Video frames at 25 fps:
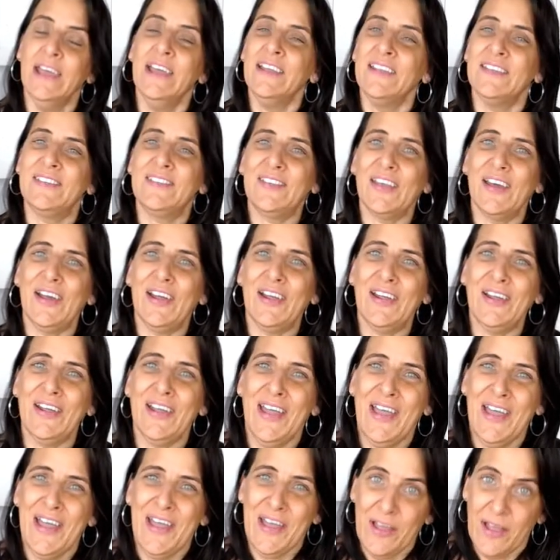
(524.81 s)
So
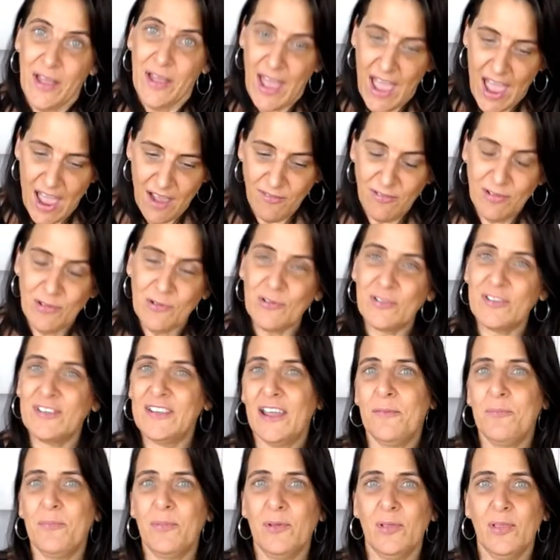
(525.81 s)
have a look
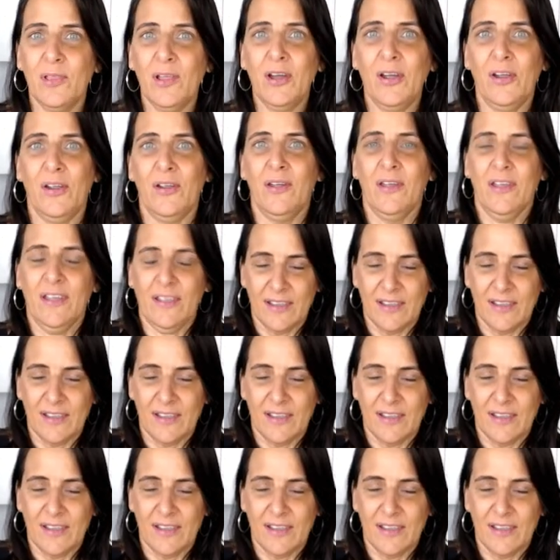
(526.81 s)
down below.